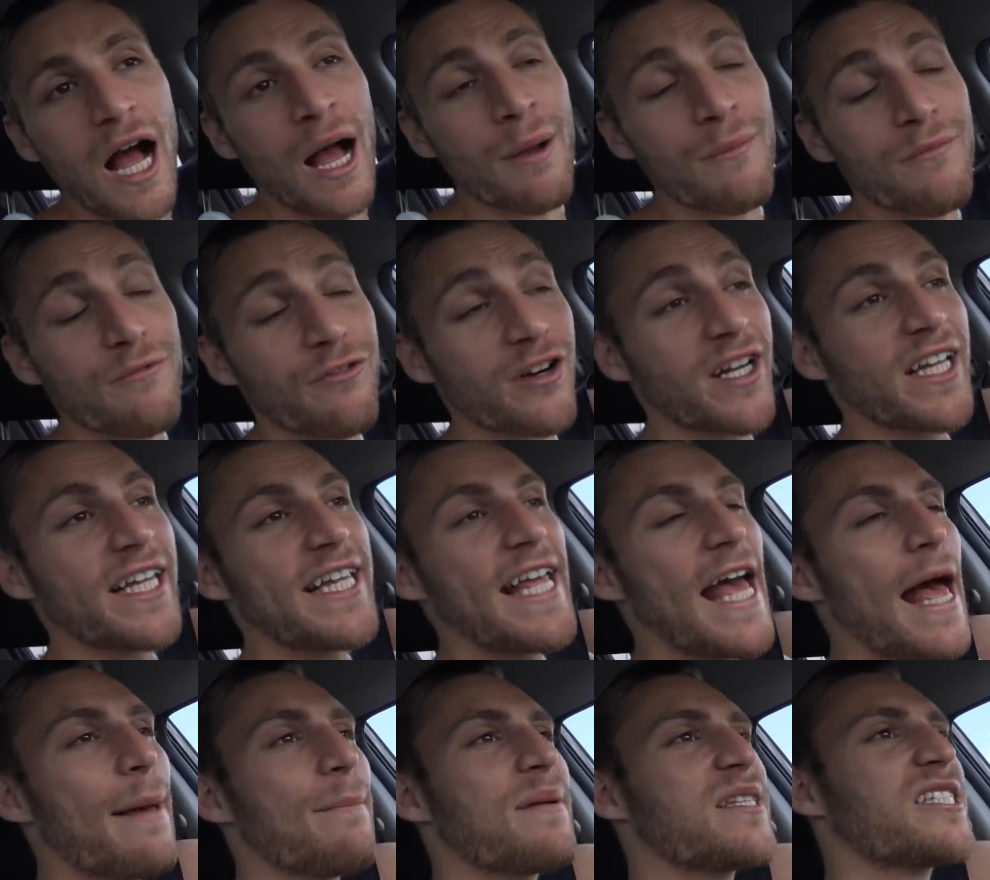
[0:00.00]
I'm really
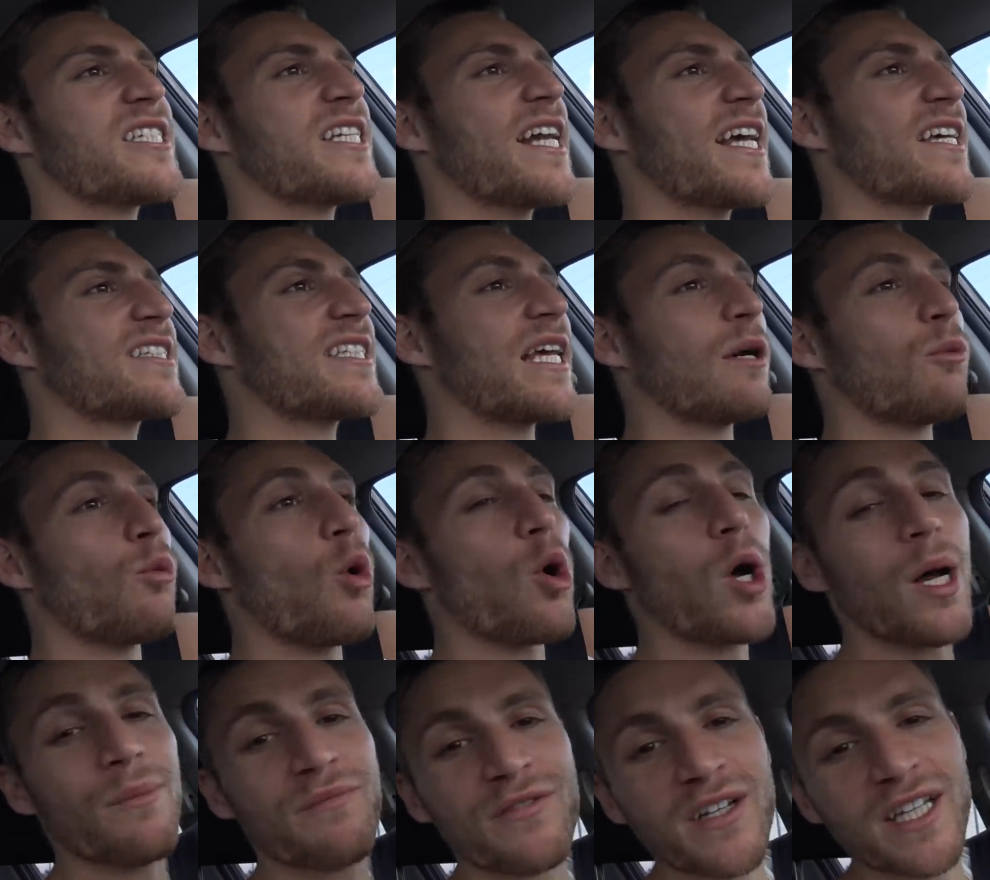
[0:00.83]
happy today because I
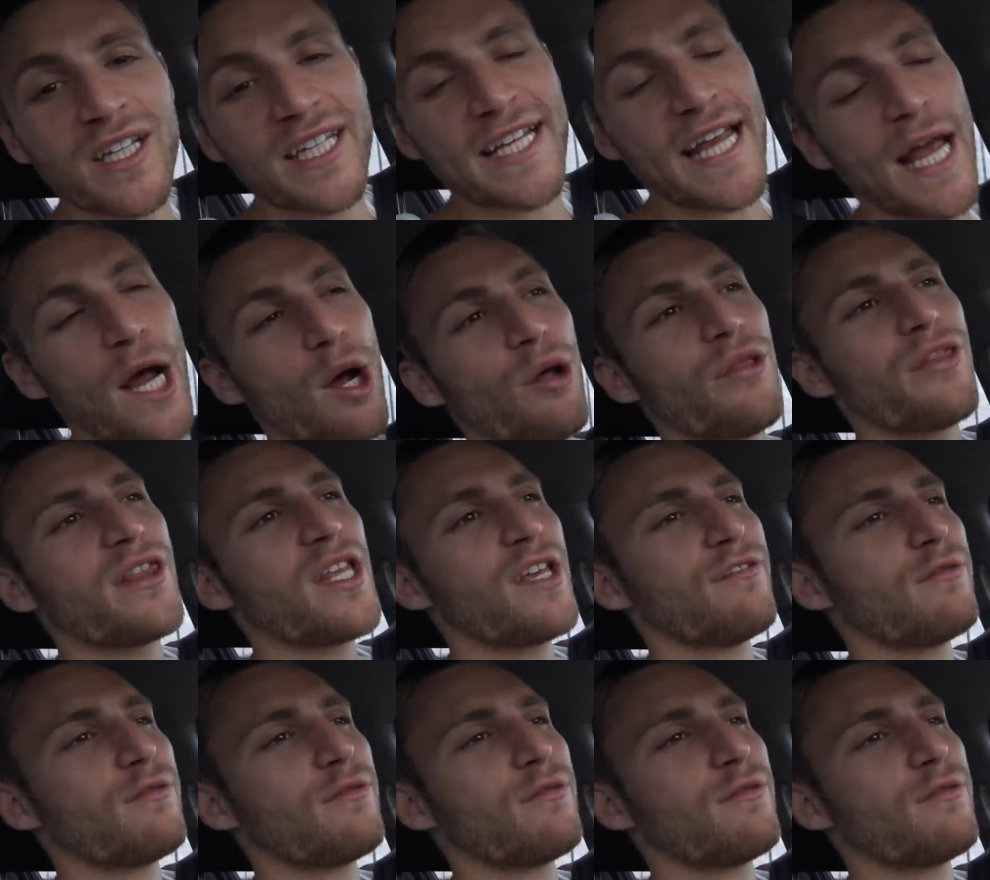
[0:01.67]
woke up feeling healthy.